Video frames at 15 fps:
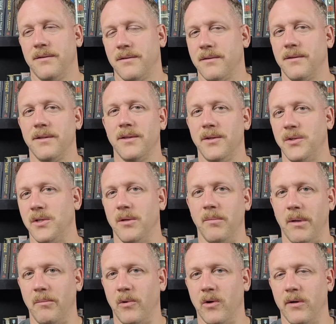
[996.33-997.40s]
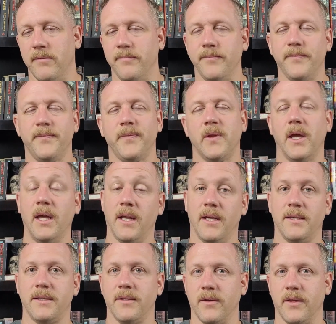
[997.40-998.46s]
there should have been more. And I
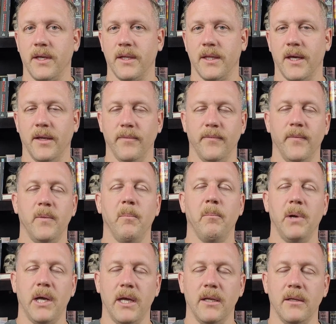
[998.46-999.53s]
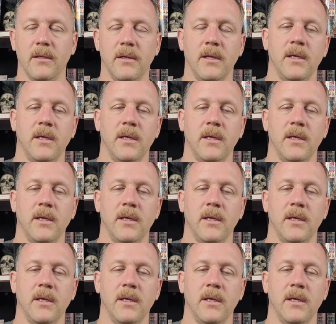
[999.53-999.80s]
still think that. But